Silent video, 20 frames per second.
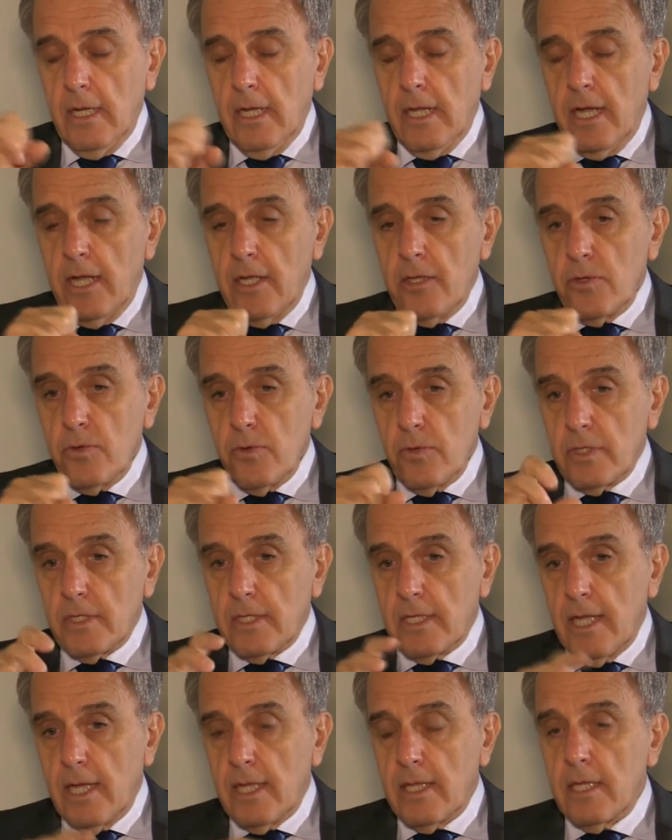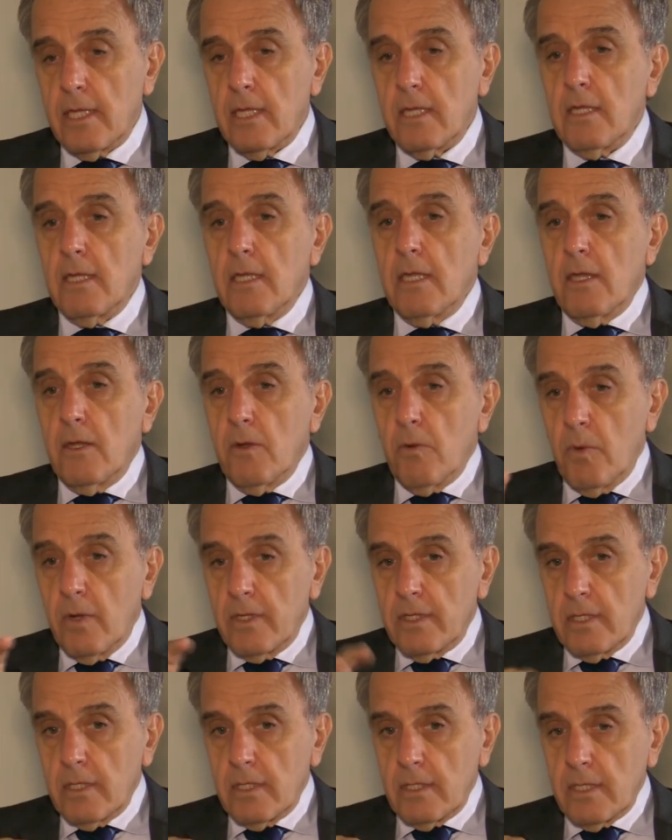and you study
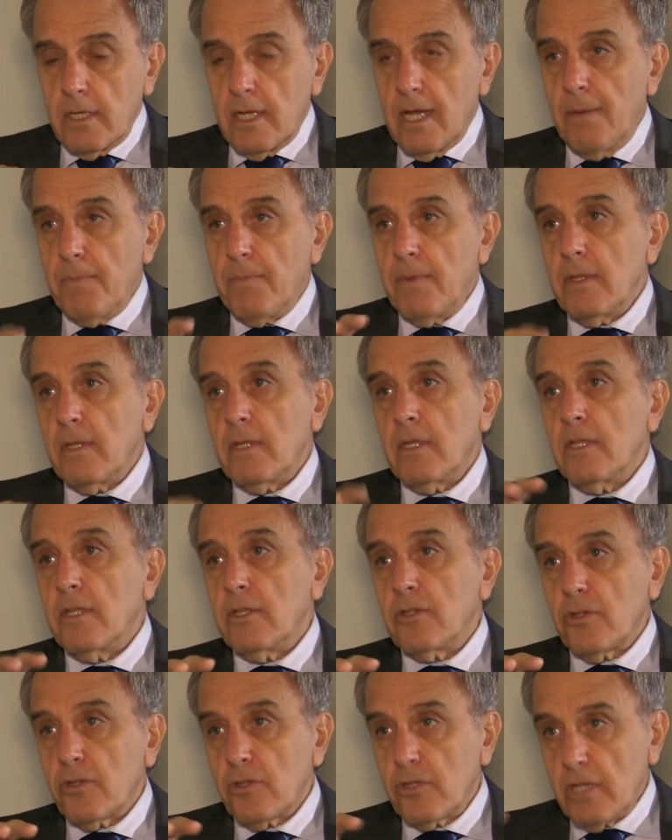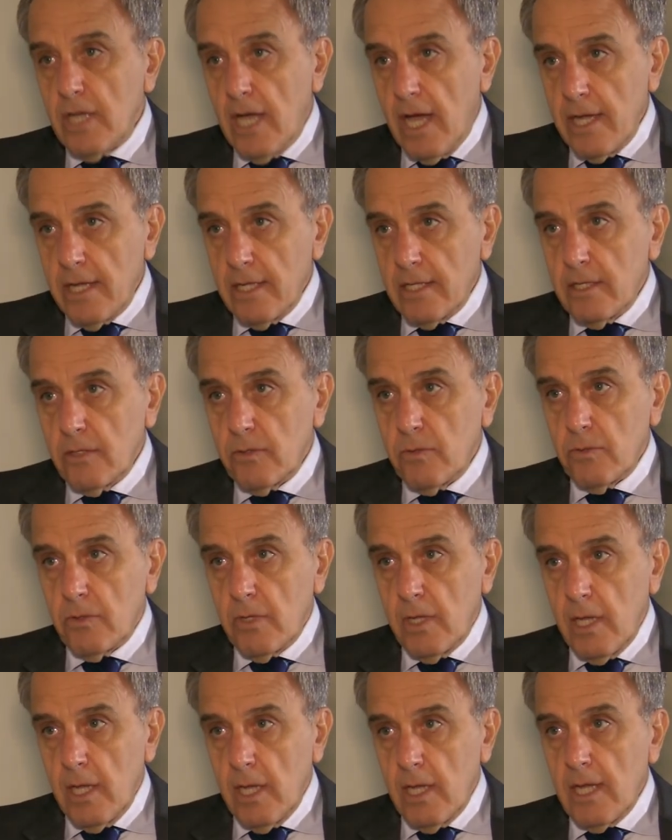what is happening in the society
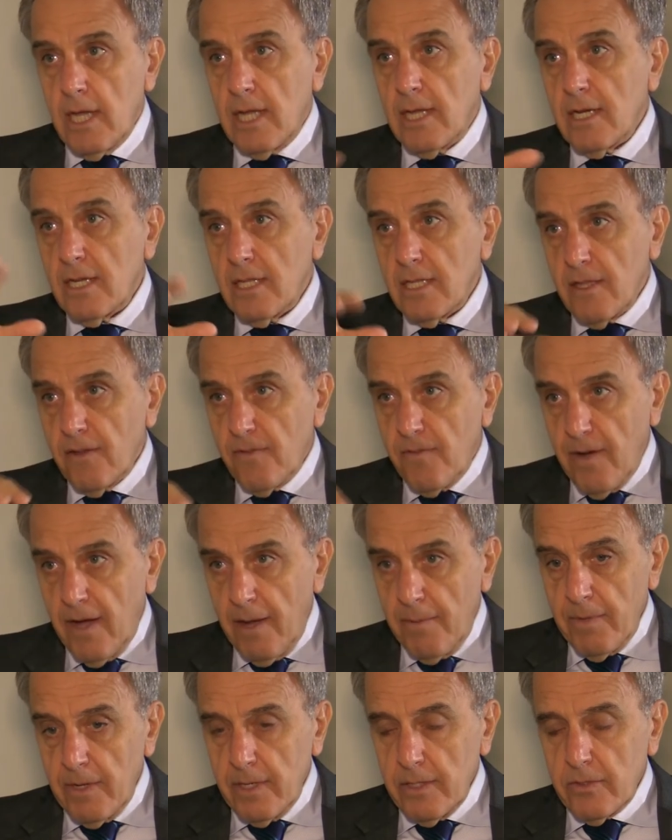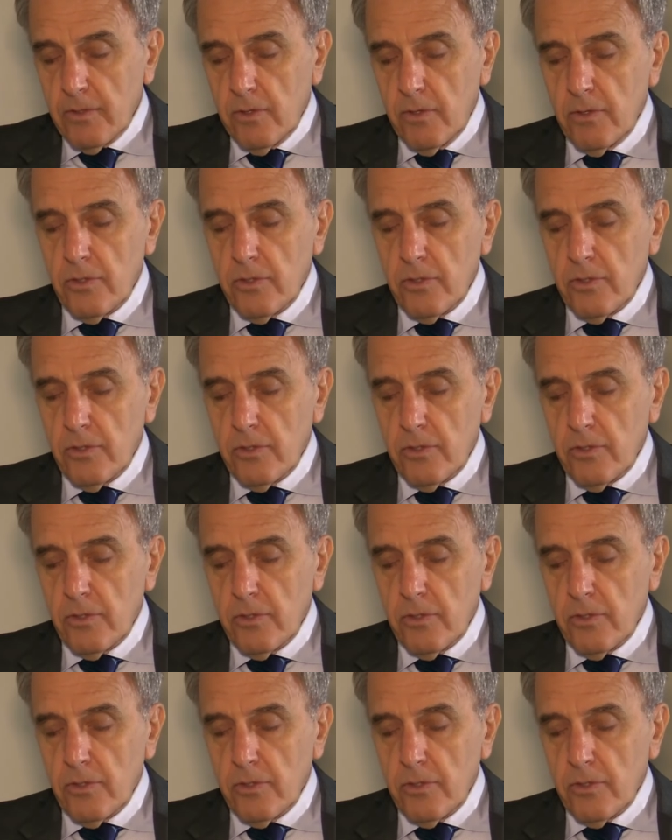today and in the families mm.